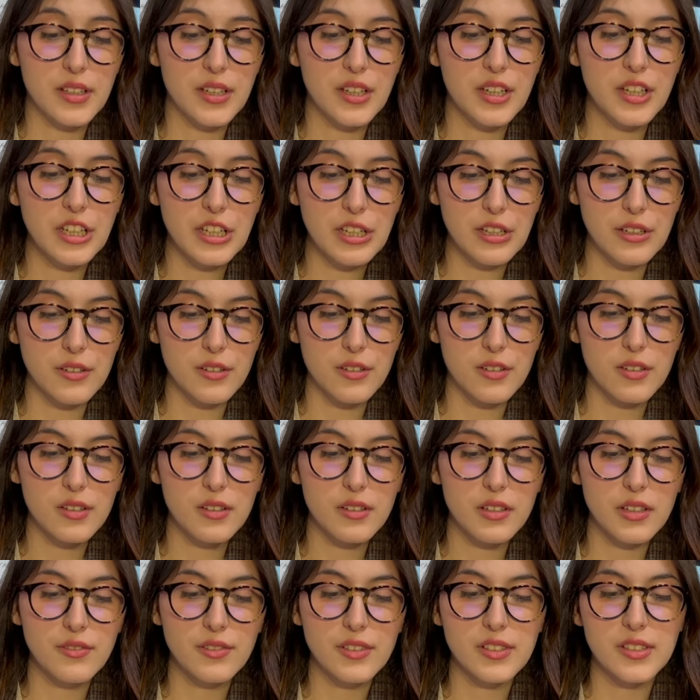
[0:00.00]
Here,
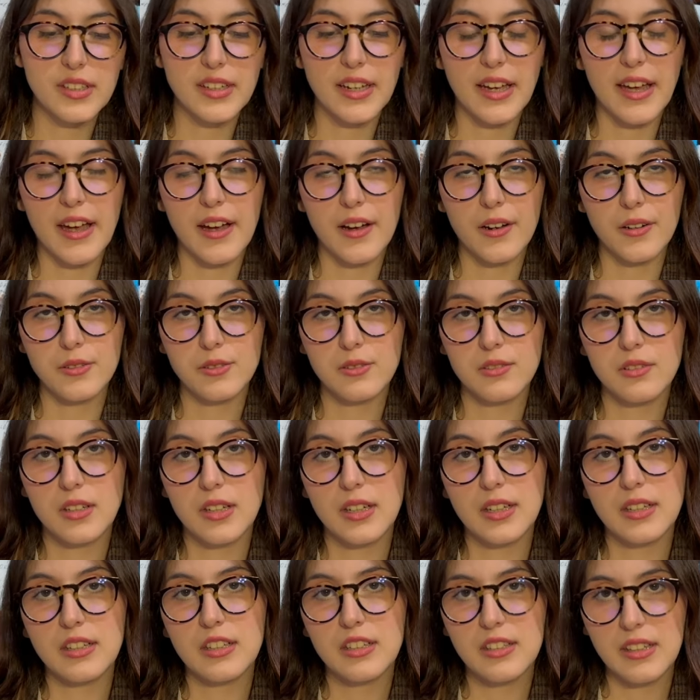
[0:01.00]
Livy's account
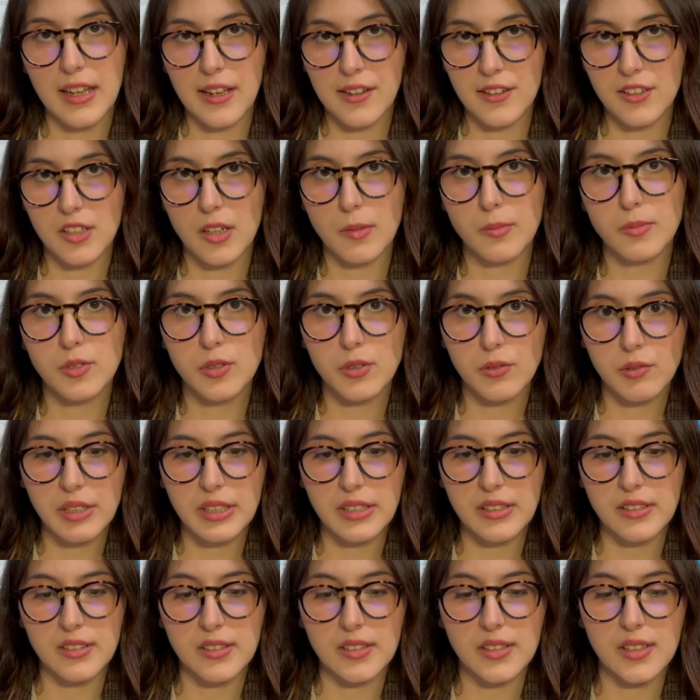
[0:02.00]
stands up to
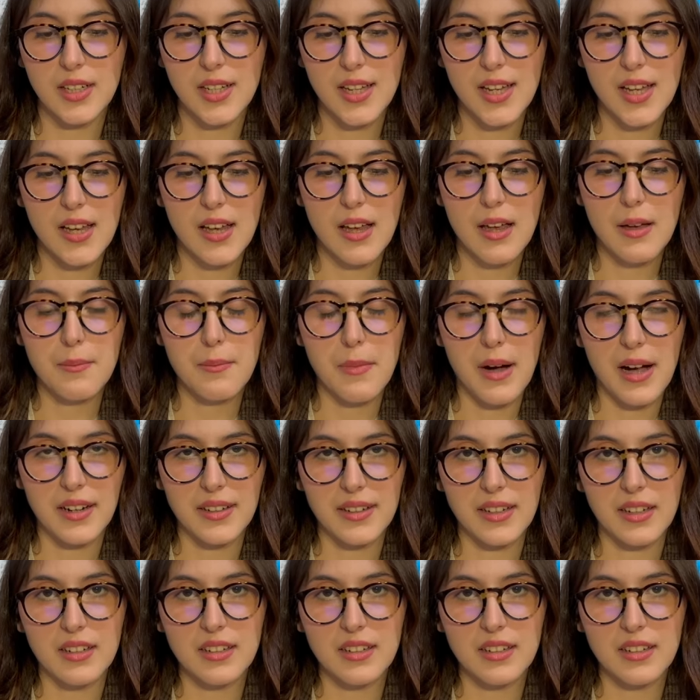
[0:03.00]
reason. Magna